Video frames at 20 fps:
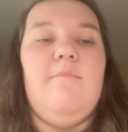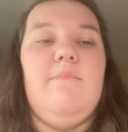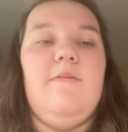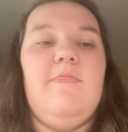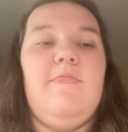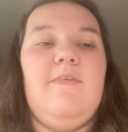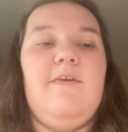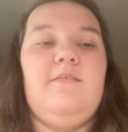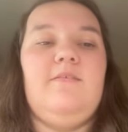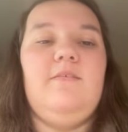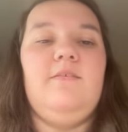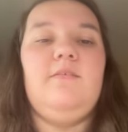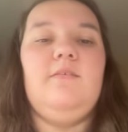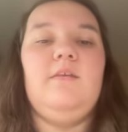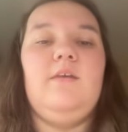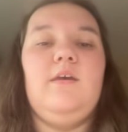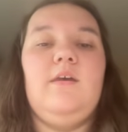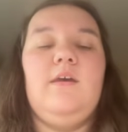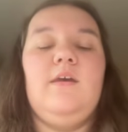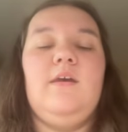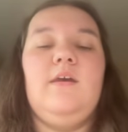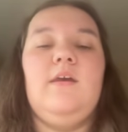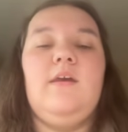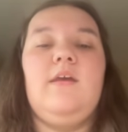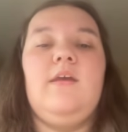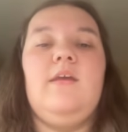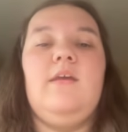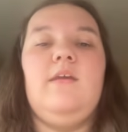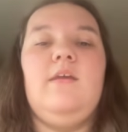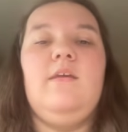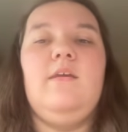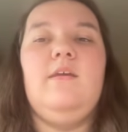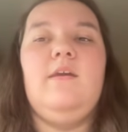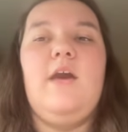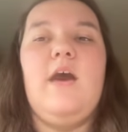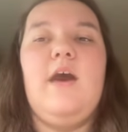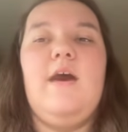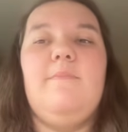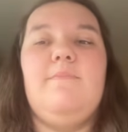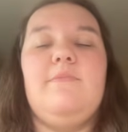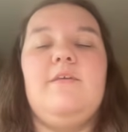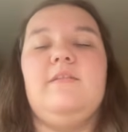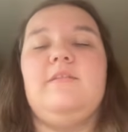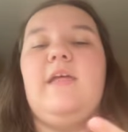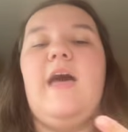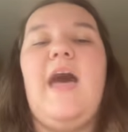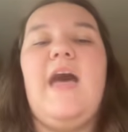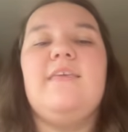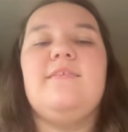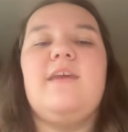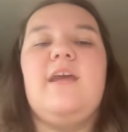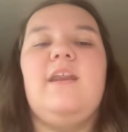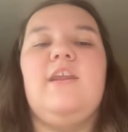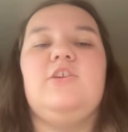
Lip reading: This is the last